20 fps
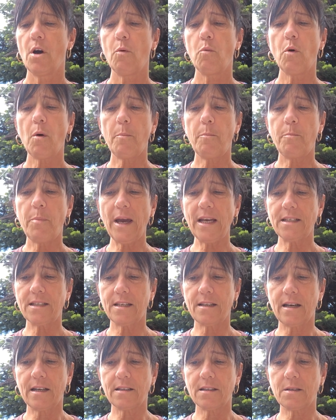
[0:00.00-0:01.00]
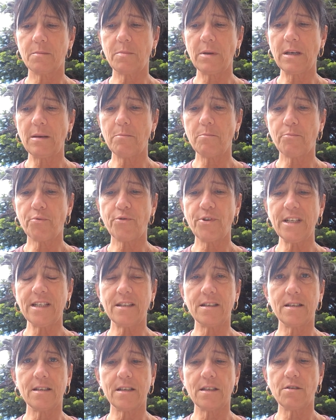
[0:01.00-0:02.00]
What better than to be
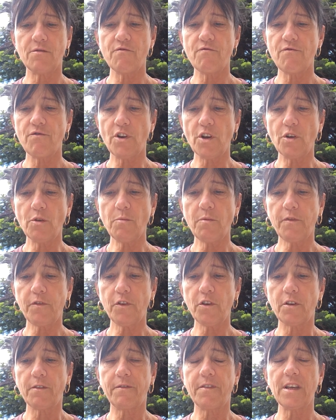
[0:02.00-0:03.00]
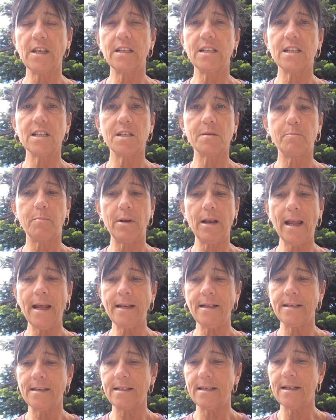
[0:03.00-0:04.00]
imprisoned in a room full of these
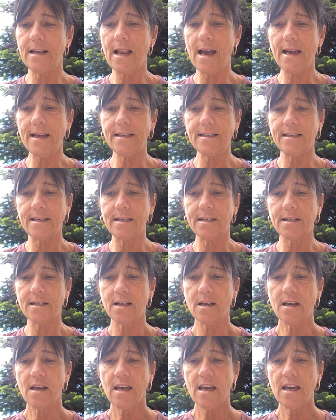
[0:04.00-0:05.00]
splendid ladies?